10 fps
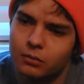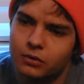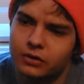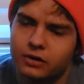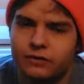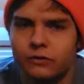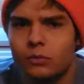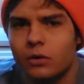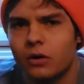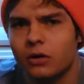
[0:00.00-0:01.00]
But then, if you
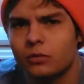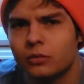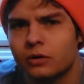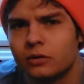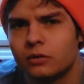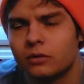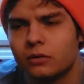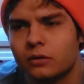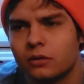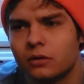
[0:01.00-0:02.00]
aren't real,
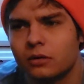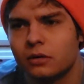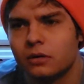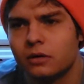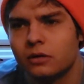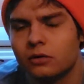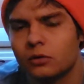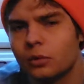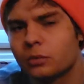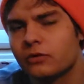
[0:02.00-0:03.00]
is there
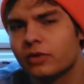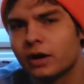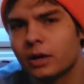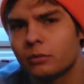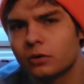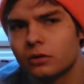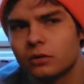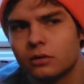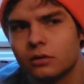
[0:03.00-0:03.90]
no way to prove that I'm real?